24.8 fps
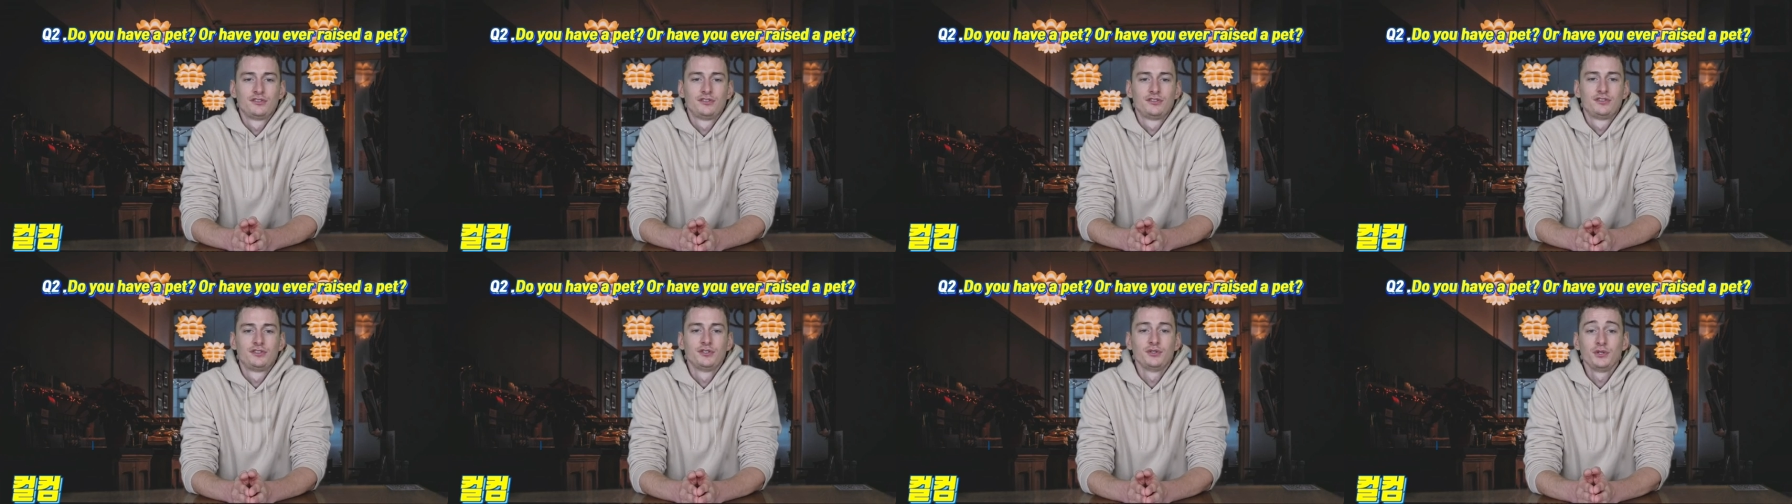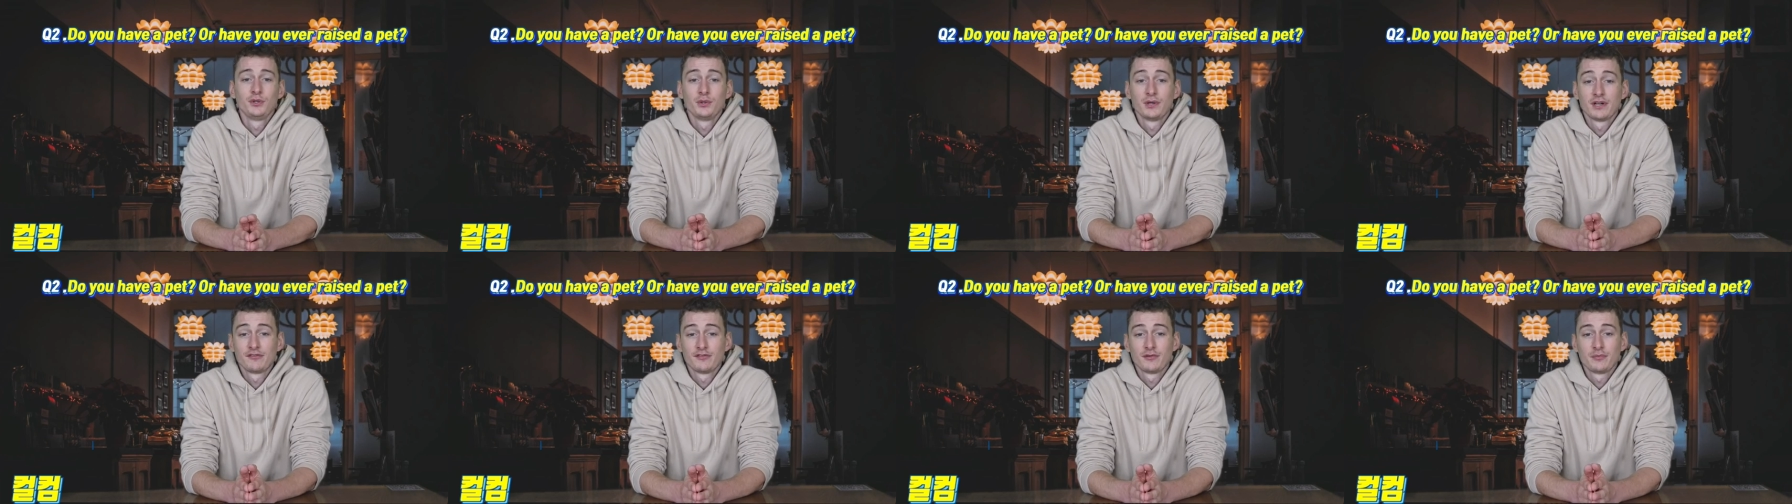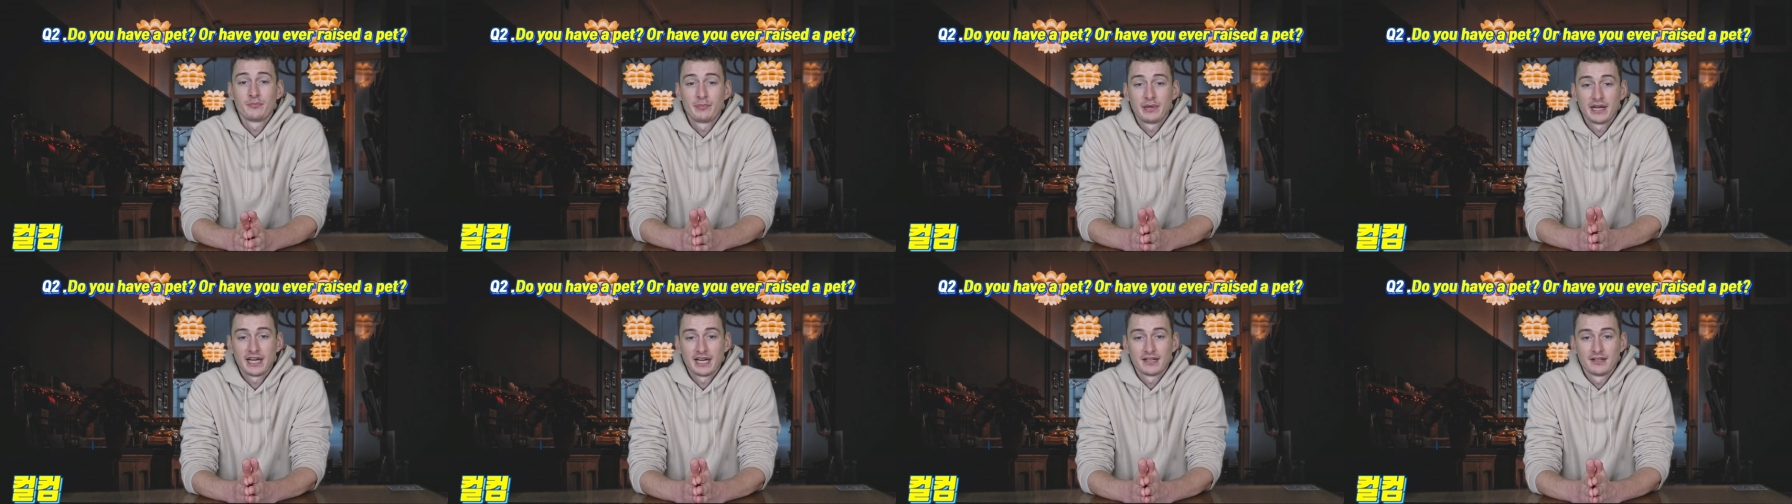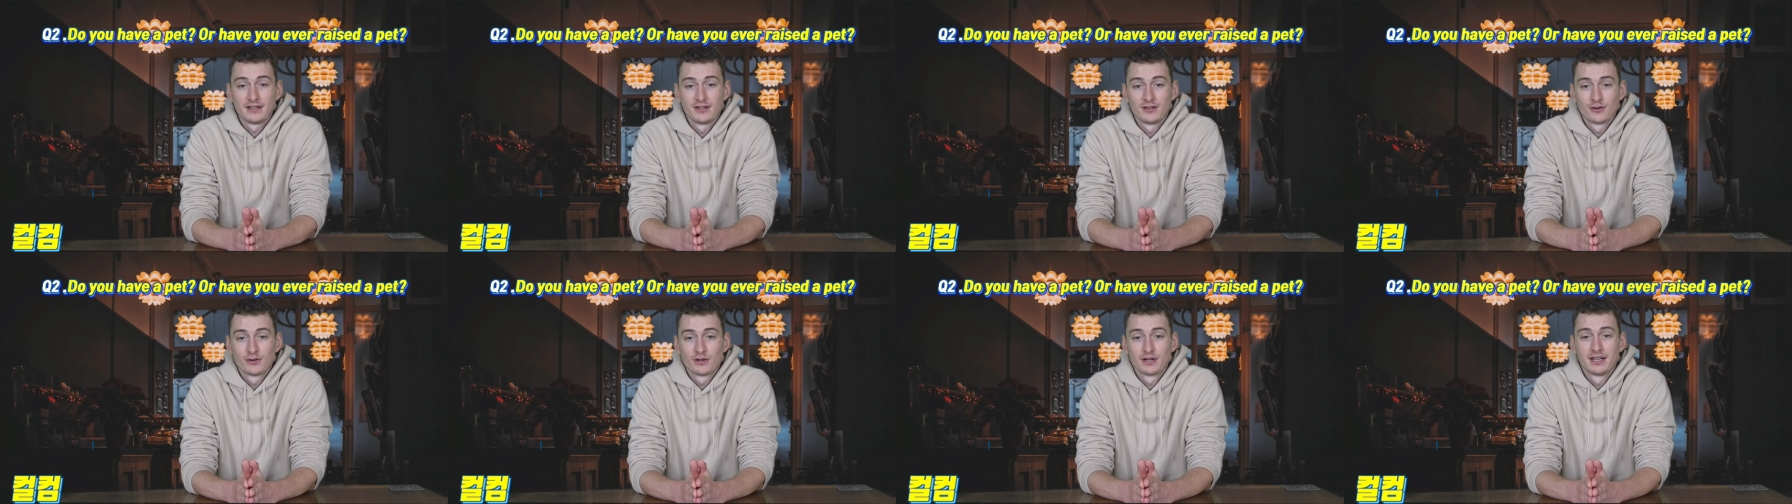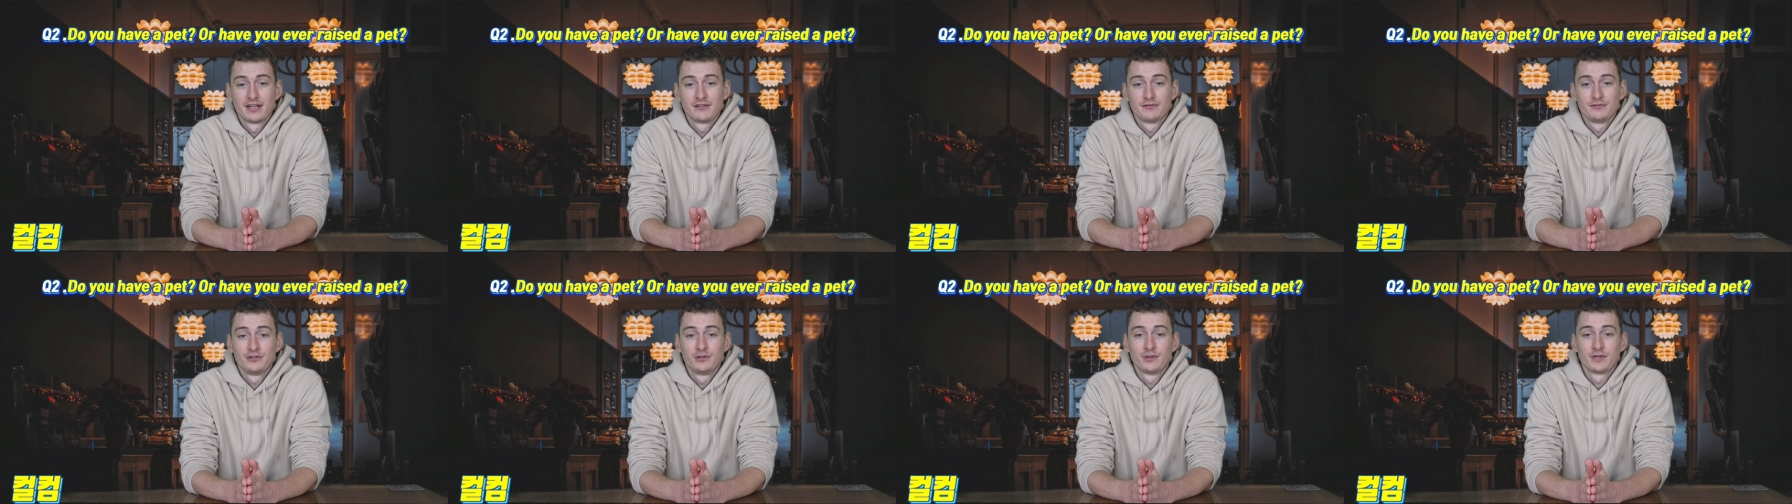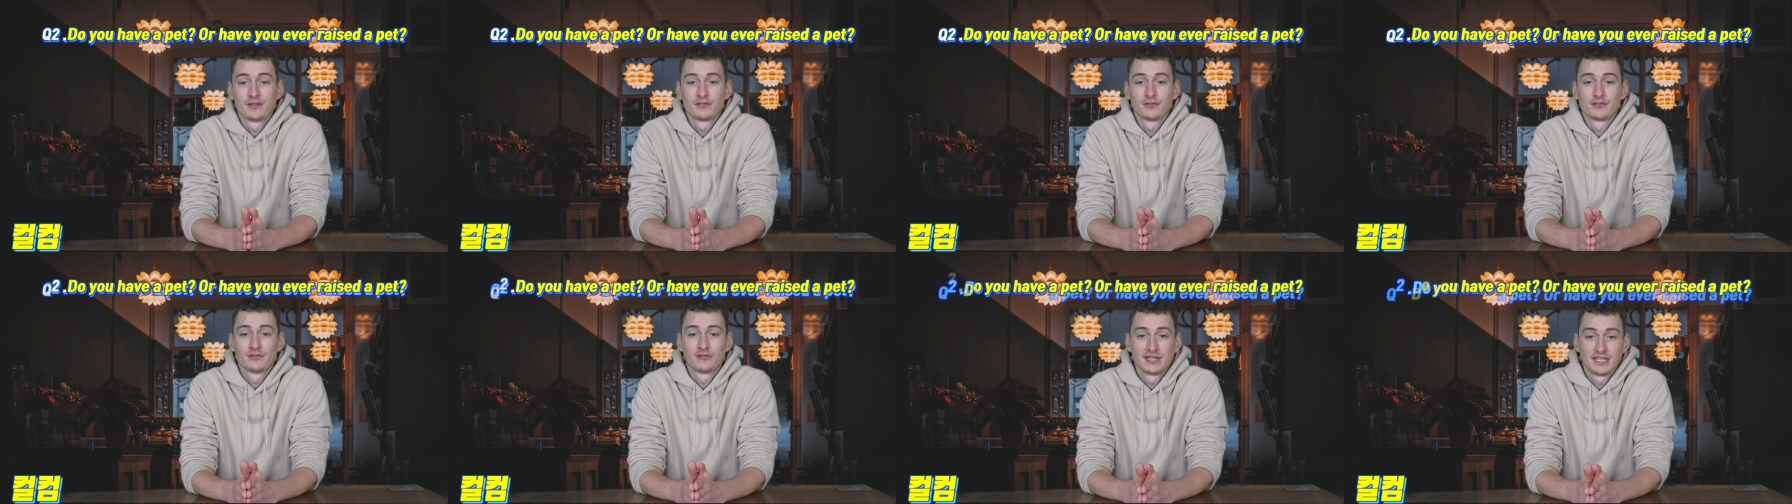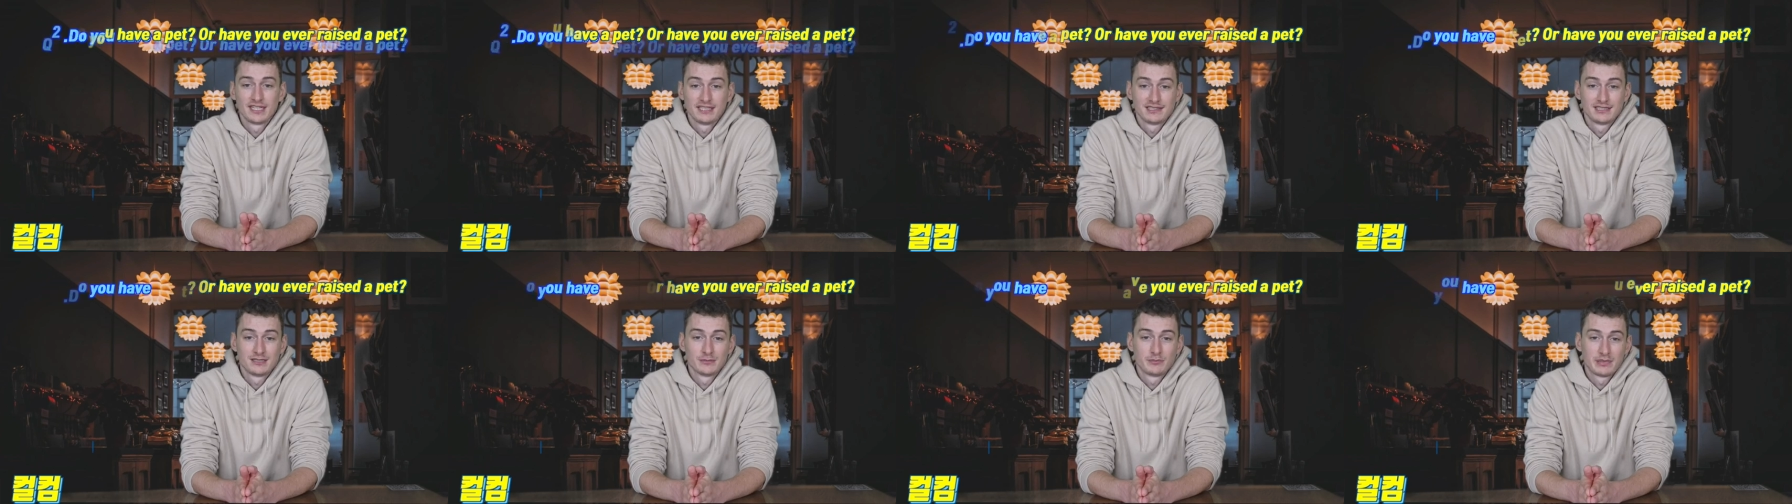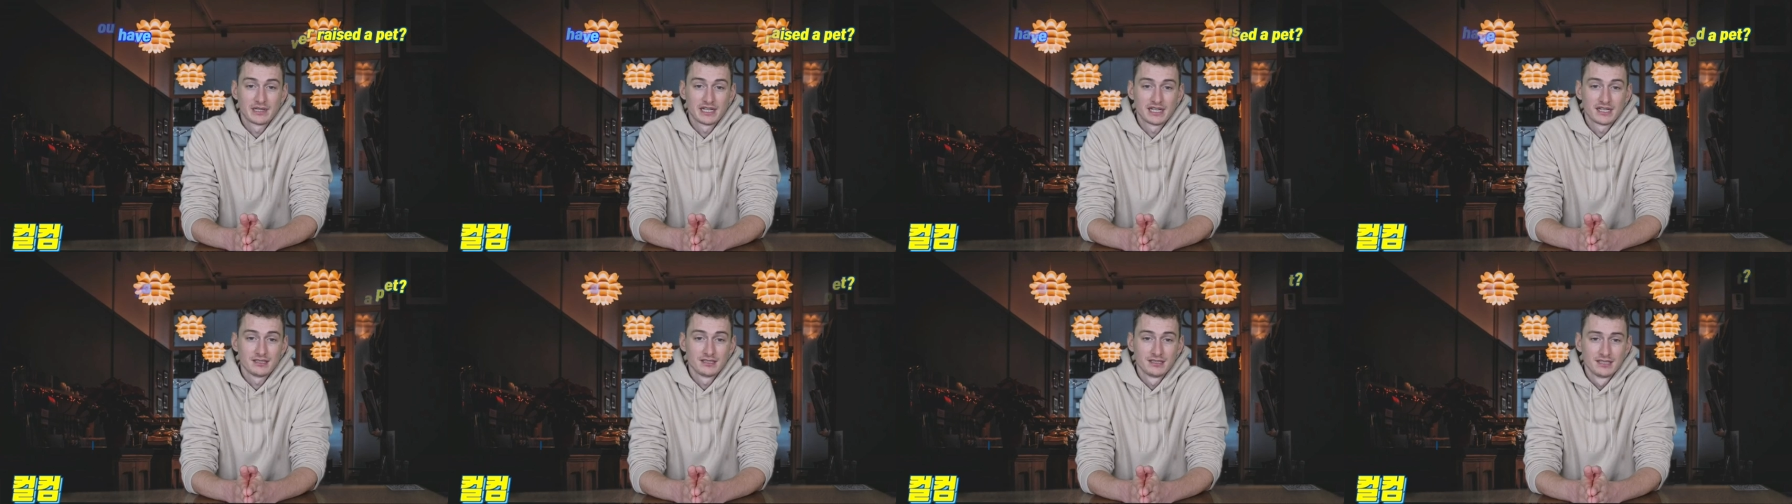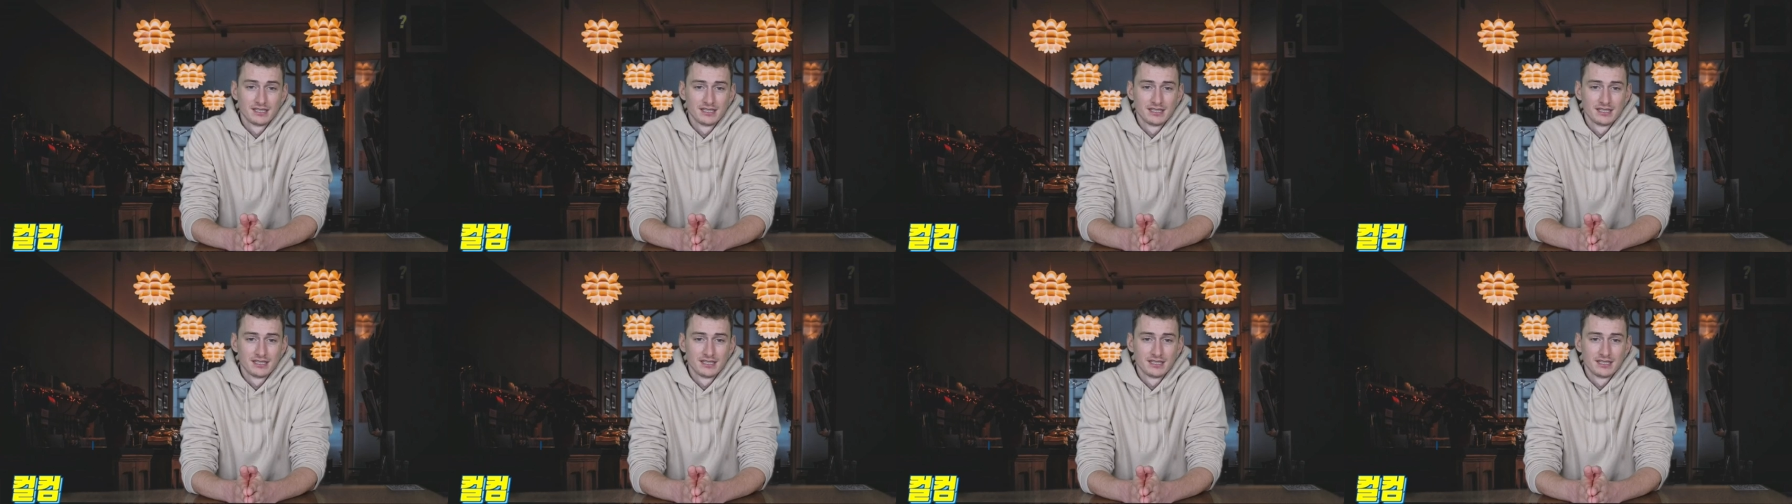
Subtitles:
Do you have a pet, or have you ever raised a pet?